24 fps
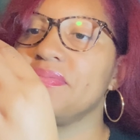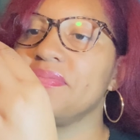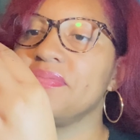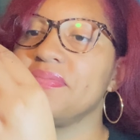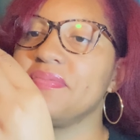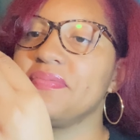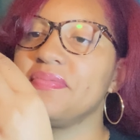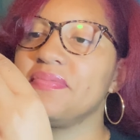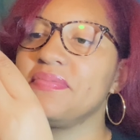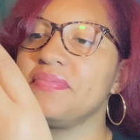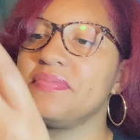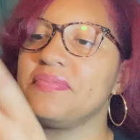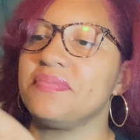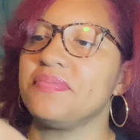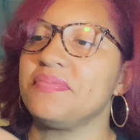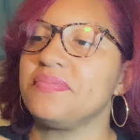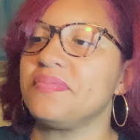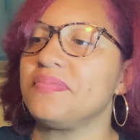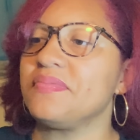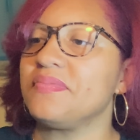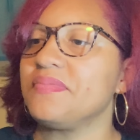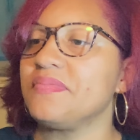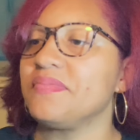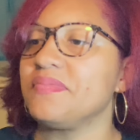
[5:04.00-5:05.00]

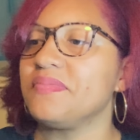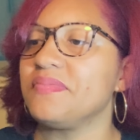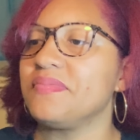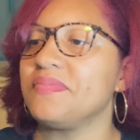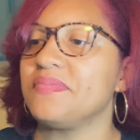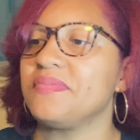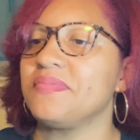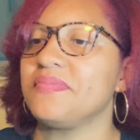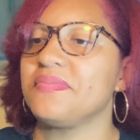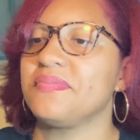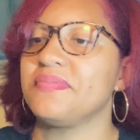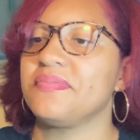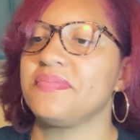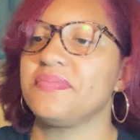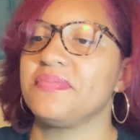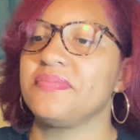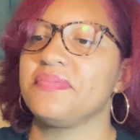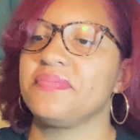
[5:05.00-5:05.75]
Nobody speaks.